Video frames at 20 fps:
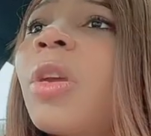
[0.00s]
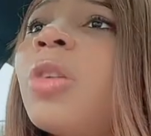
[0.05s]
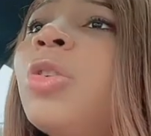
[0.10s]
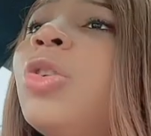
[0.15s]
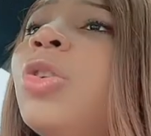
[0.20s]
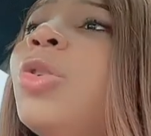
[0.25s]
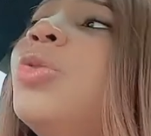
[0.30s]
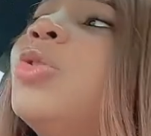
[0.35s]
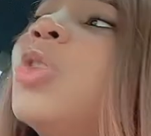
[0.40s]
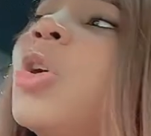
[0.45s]

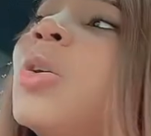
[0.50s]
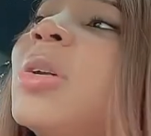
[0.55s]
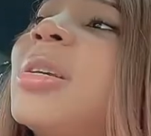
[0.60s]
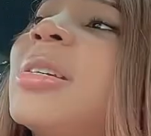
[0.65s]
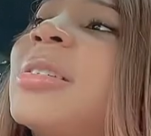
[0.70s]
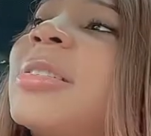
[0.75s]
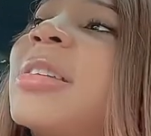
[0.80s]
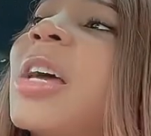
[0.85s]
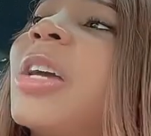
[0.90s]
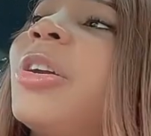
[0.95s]
you
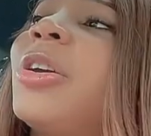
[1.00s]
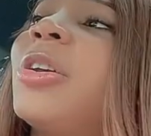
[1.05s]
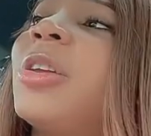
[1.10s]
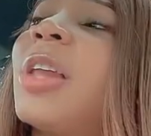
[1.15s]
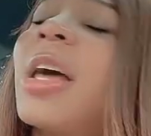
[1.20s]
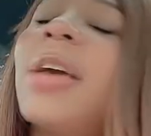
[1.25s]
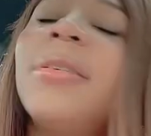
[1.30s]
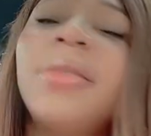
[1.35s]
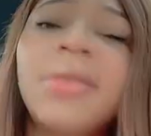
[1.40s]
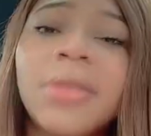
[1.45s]
notice that your
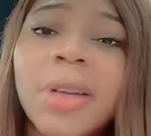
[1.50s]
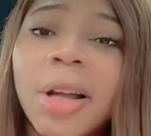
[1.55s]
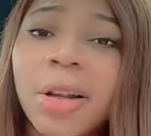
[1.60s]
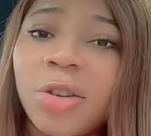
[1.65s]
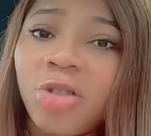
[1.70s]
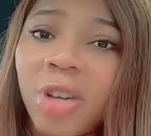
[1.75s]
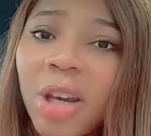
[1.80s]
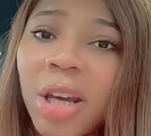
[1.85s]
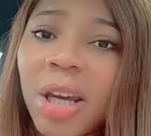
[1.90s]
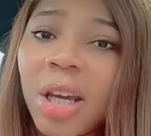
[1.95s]
lifestyle
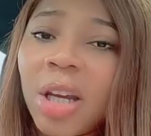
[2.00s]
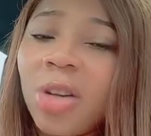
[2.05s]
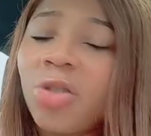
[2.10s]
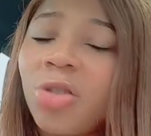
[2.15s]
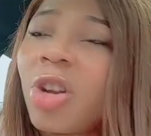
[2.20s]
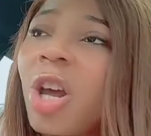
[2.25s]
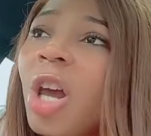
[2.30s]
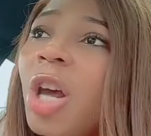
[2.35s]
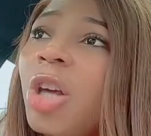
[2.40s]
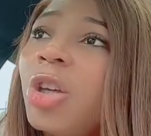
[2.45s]

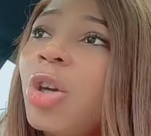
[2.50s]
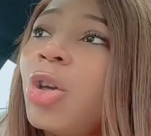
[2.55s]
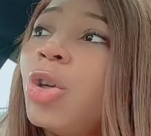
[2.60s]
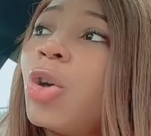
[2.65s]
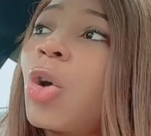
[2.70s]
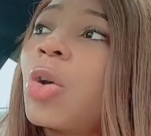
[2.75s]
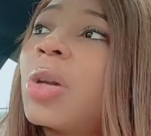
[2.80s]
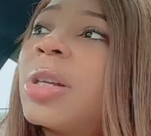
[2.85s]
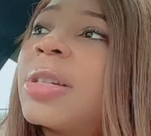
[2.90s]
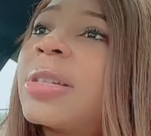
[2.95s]
changed you
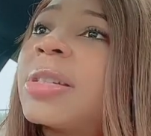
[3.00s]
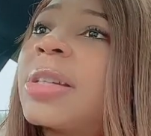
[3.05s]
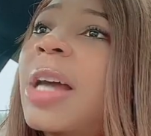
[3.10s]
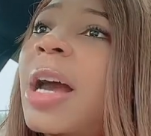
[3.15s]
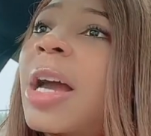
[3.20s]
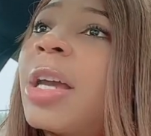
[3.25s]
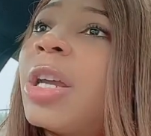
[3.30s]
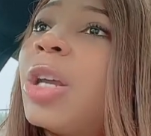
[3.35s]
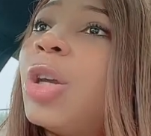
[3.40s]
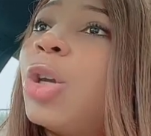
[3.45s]
notice
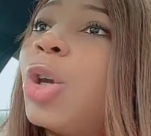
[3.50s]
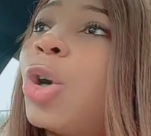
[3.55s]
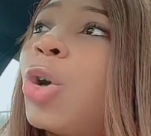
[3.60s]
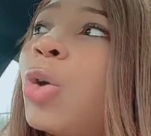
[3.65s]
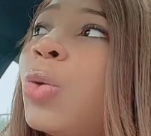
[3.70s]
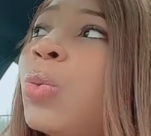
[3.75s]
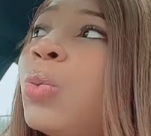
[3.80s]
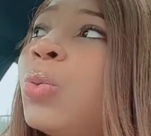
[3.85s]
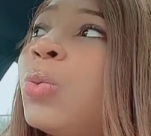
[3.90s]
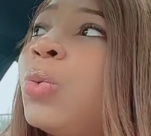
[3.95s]
that you
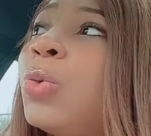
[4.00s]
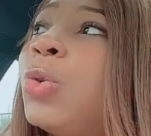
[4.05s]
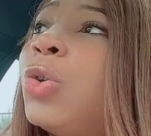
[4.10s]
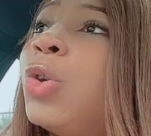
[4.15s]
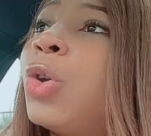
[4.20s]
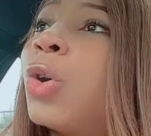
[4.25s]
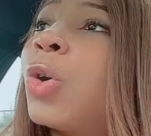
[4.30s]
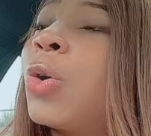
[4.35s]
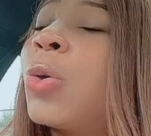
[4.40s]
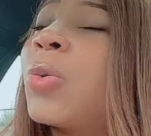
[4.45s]
know
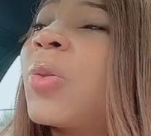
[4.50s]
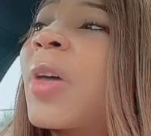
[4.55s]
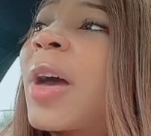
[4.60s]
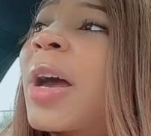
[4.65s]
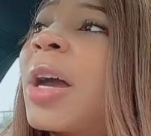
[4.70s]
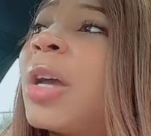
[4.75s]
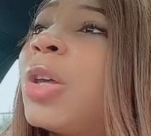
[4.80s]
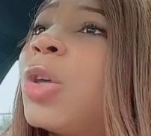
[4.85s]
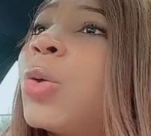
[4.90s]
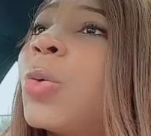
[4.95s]
you know
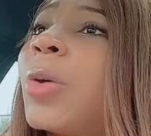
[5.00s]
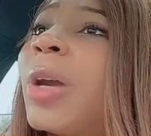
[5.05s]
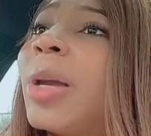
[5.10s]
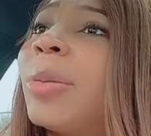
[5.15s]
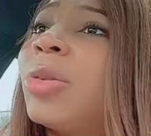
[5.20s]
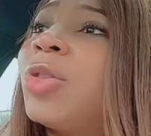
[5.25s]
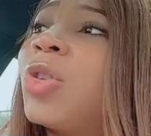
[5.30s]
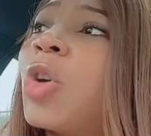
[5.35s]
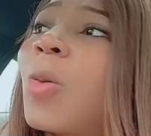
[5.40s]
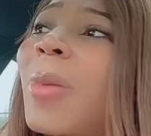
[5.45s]
that you were
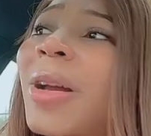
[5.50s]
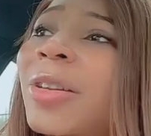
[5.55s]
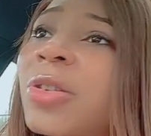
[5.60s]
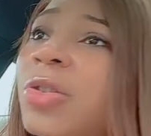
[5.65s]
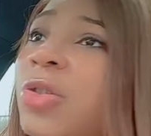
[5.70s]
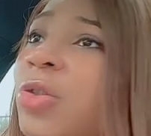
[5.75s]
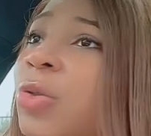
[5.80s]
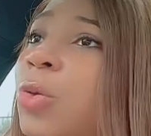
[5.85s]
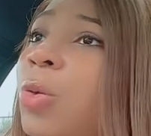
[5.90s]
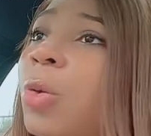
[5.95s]
able to go back
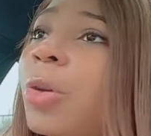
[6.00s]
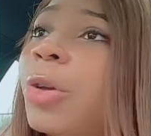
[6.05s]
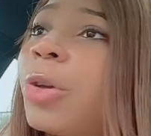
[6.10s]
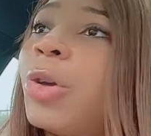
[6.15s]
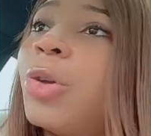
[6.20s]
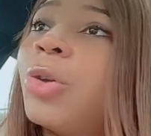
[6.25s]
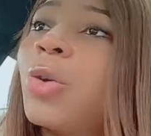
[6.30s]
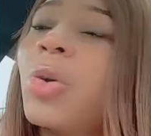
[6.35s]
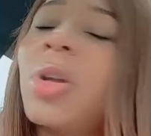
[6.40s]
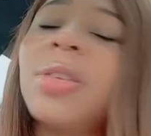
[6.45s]
to school or
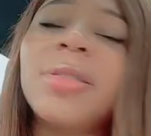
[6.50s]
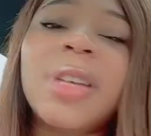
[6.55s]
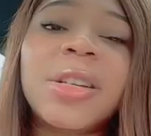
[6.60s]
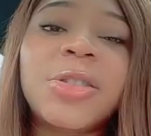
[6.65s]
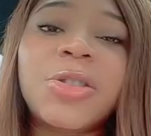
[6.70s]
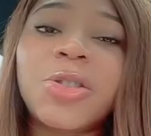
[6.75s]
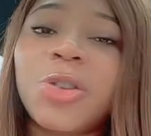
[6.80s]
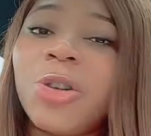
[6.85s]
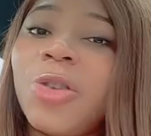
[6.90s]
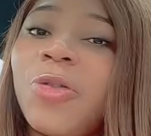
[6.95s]
you notice that
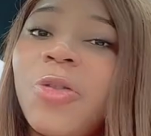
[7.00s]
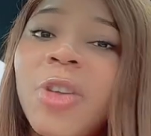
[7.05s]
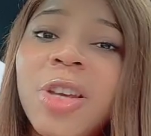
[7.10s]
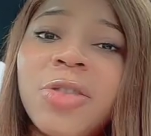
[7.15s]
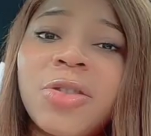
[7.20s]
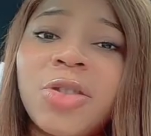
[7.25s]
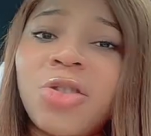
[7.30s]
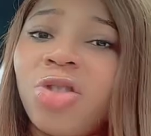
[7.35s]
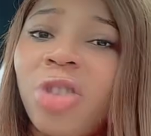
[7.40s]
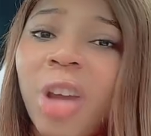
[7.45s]
certain
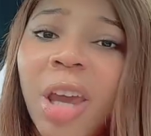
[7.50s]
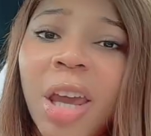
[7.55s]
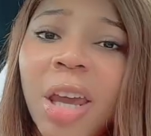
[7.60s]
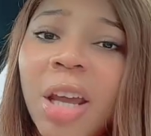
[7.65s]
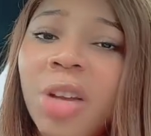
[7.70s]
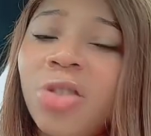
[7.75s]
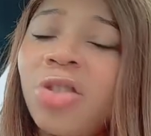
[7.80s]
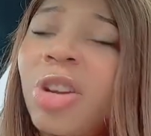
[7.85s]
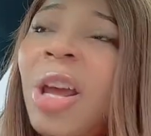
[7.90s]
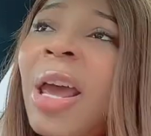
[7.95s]
things has
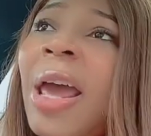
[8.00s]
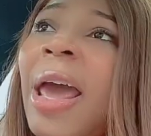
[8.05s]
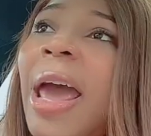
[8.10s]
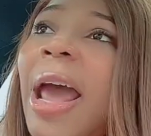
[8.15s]
changed